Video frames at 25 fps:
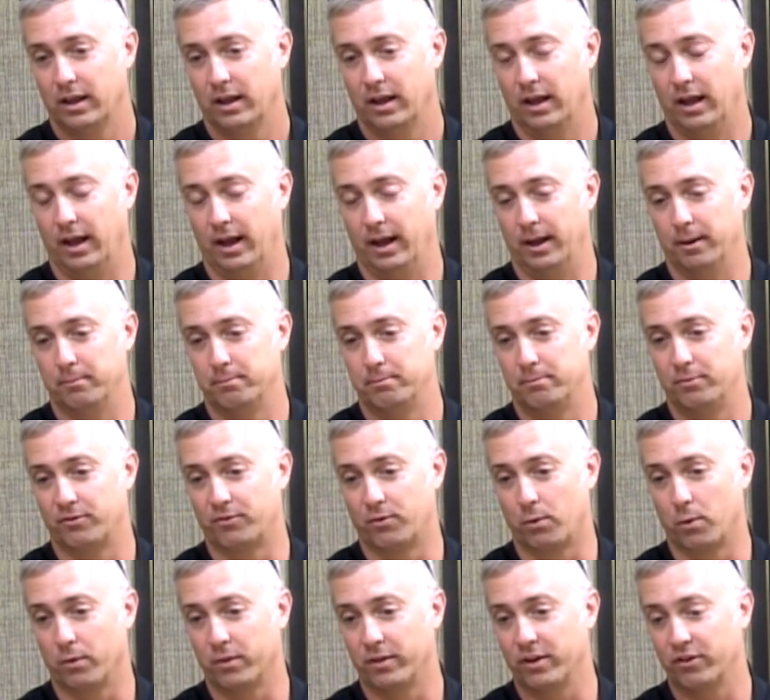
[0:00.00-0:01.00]
um,
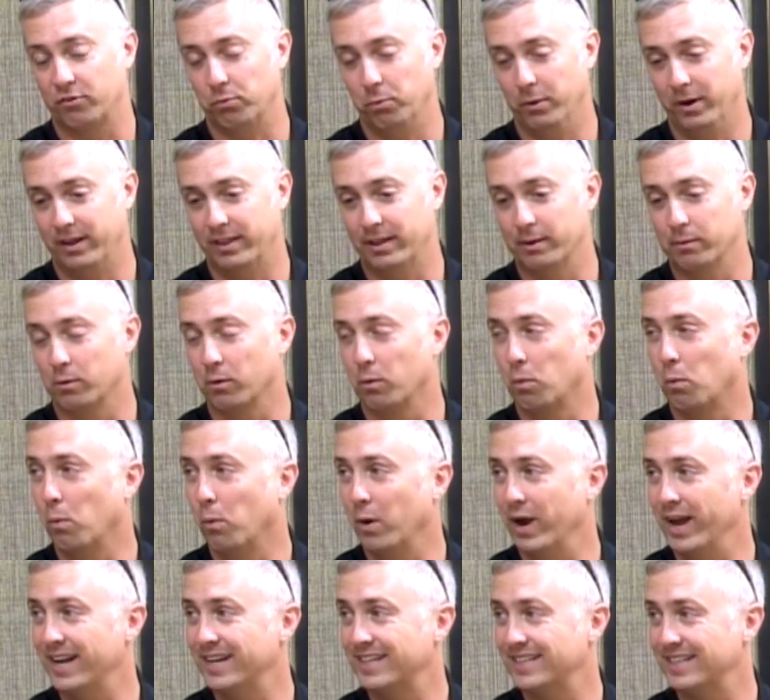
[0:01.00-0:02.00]
before this week that were
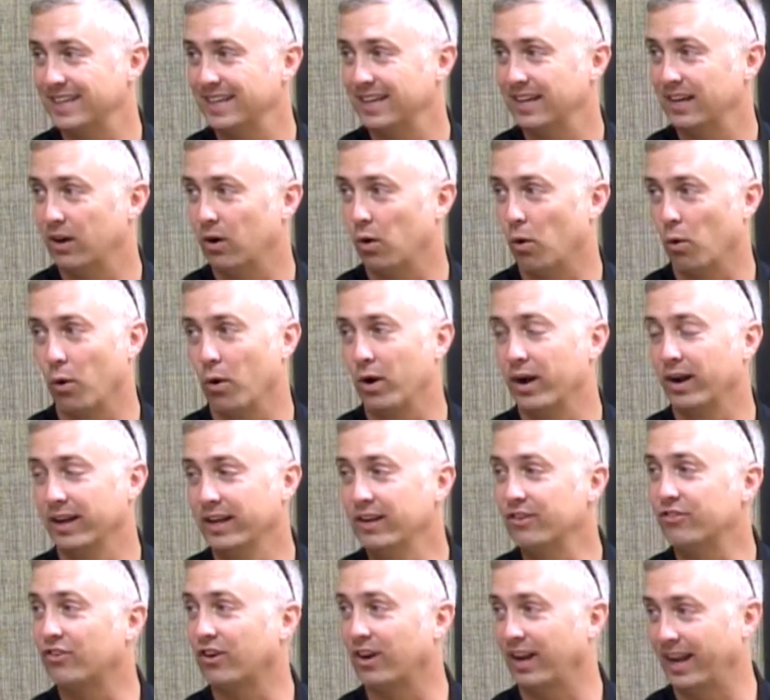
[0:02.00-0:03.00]
wet or at
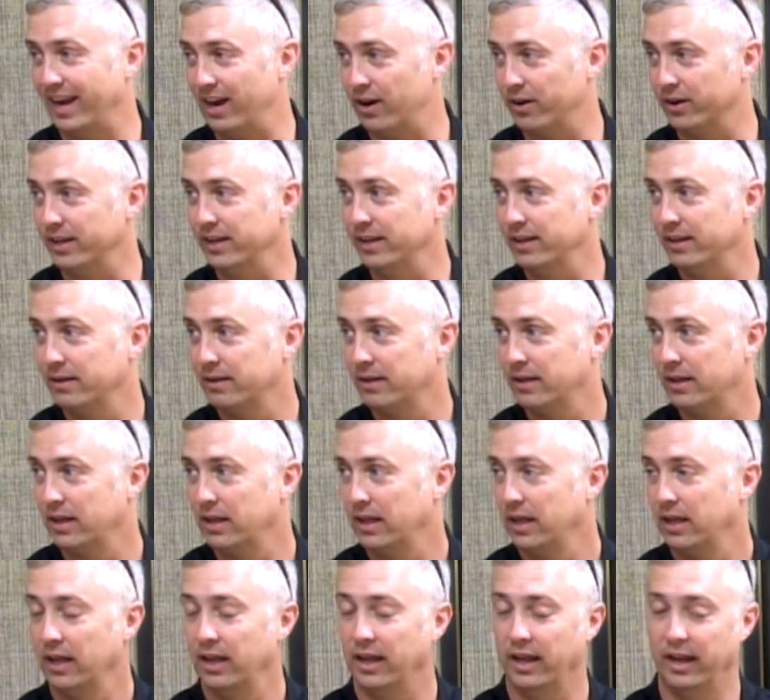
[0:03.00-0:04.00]
least cloudy mm-hmm.
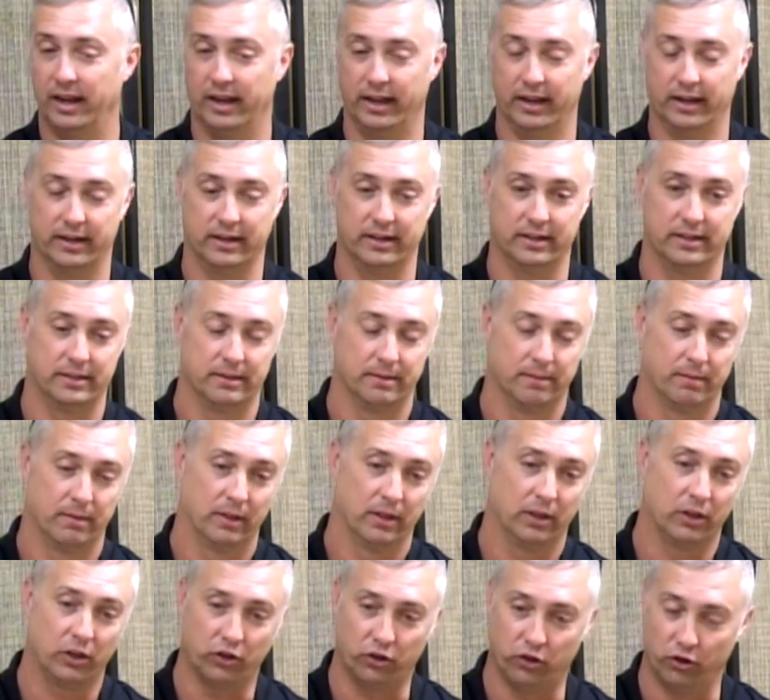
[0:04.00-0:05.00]
and
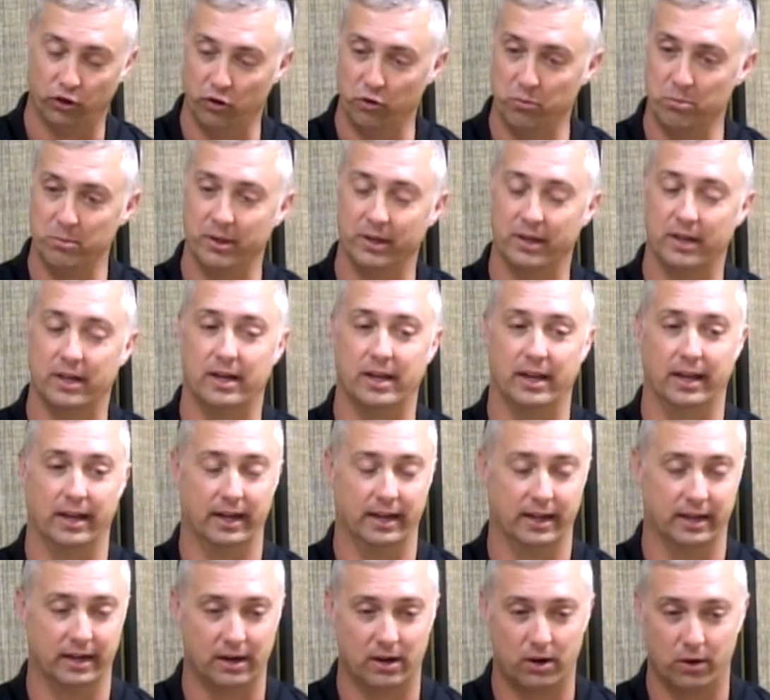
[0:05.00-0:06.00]
humid
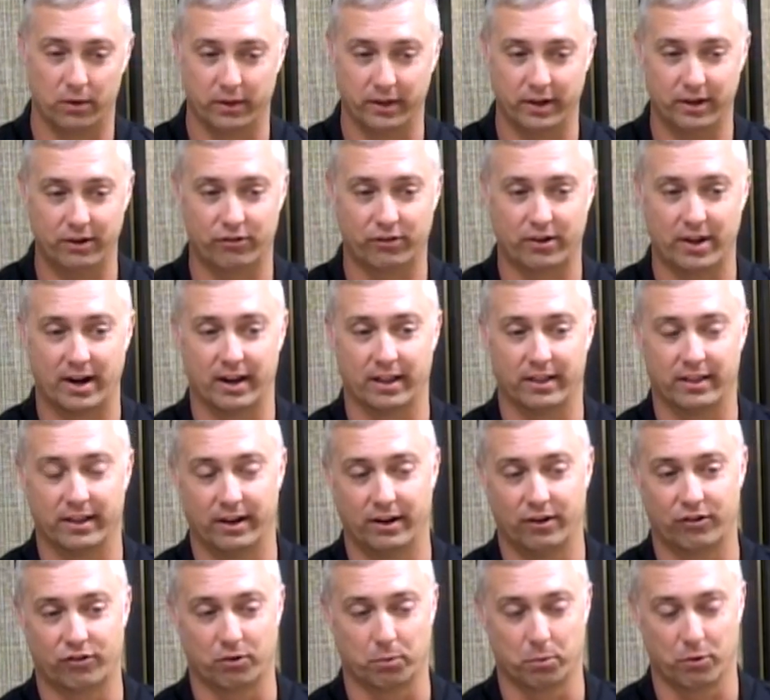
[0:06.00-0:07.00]
and all these kind of
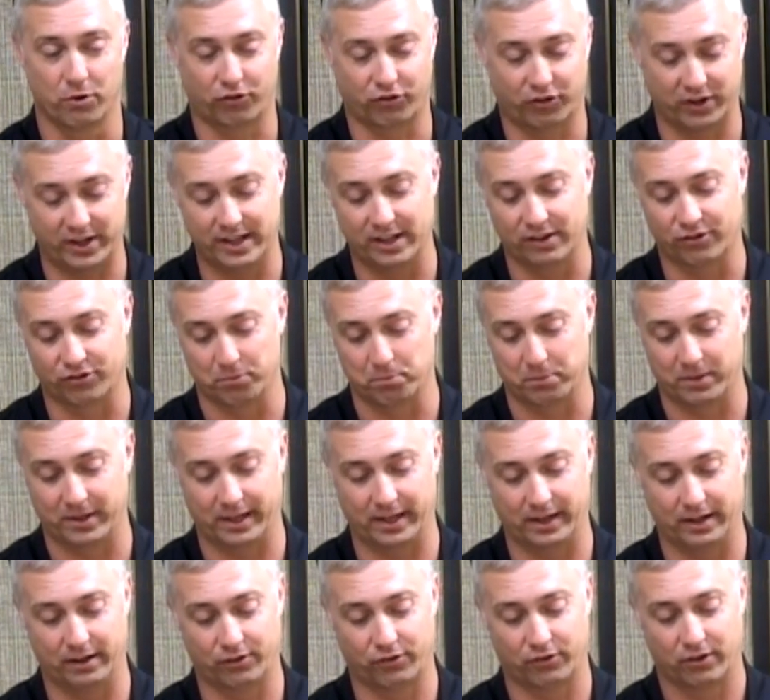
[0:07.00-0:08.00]
things. So we're seeing some
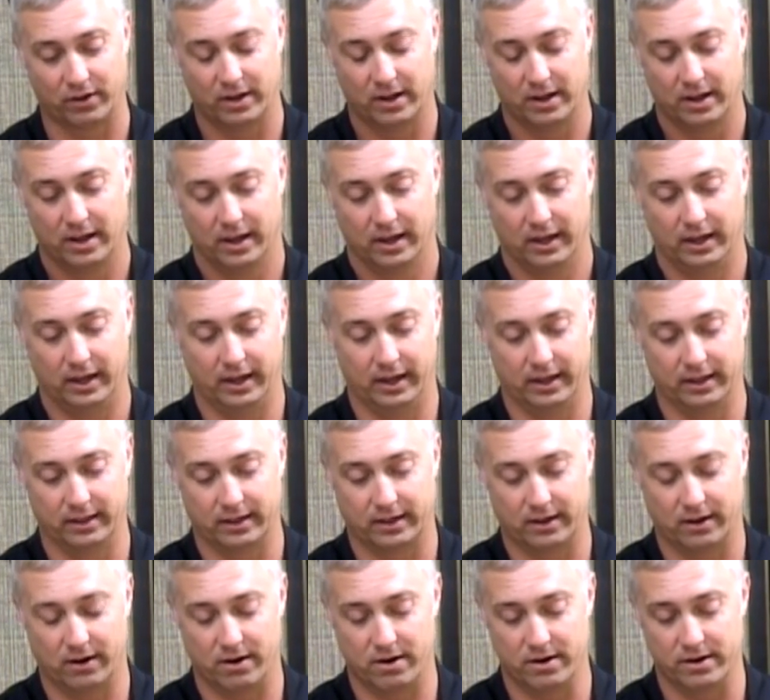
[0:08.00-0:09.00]
things in
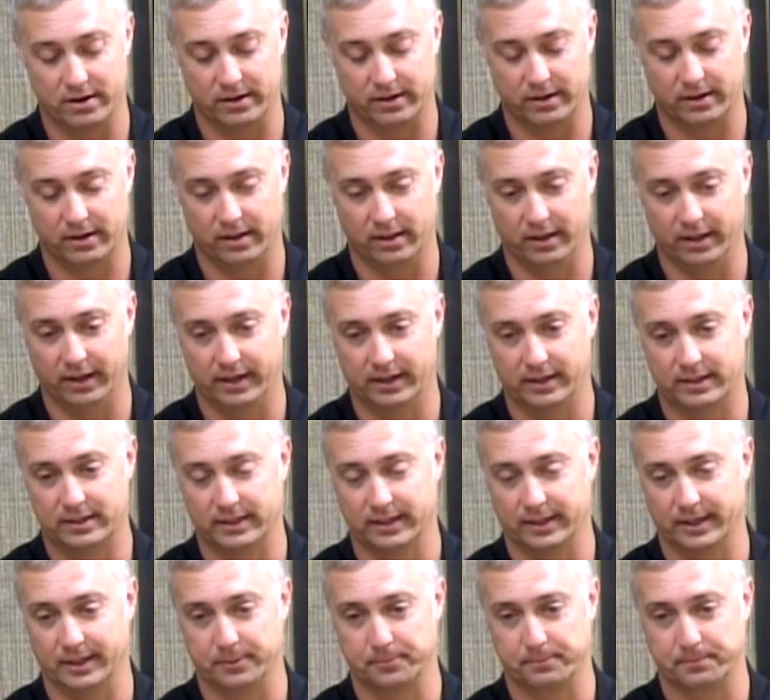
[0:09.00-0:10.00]
the garden that
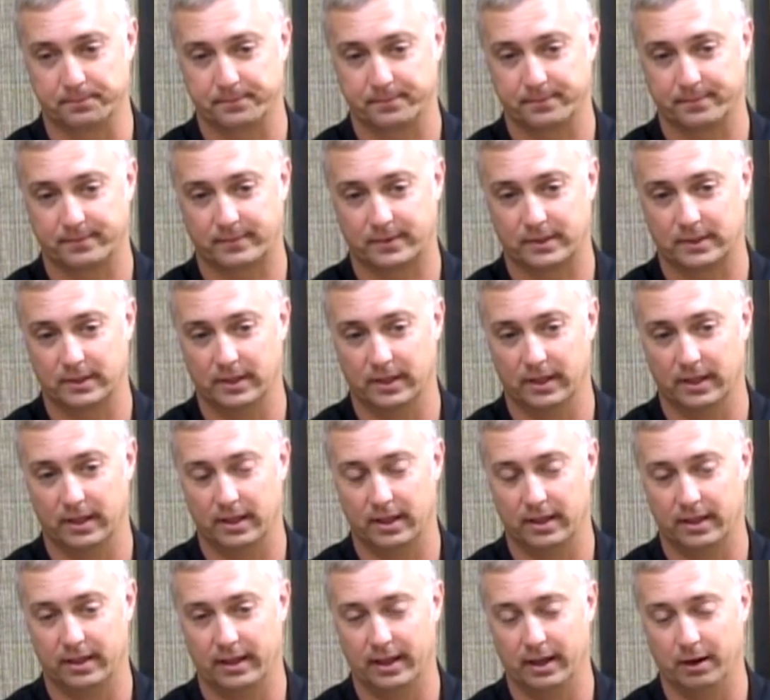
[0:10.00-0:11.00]
um,
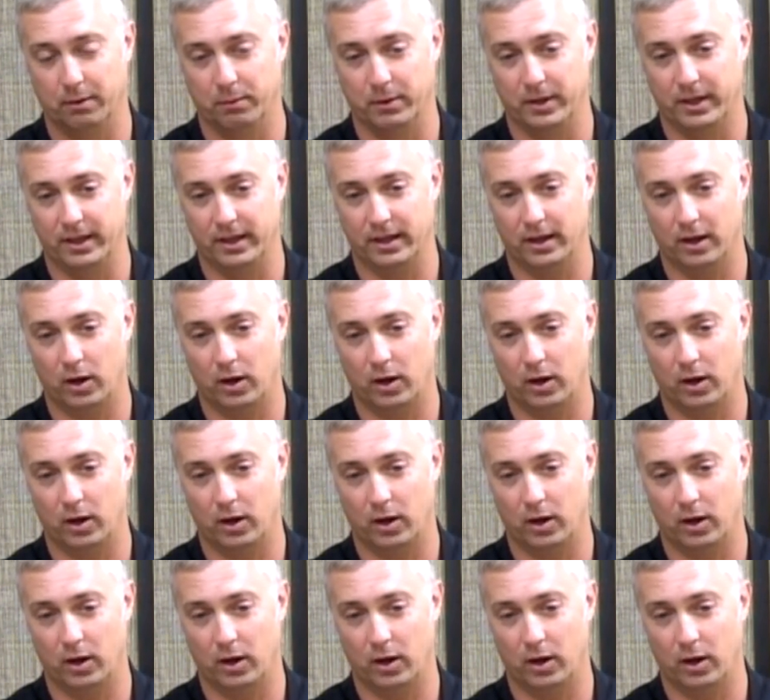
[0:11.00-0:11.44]
that we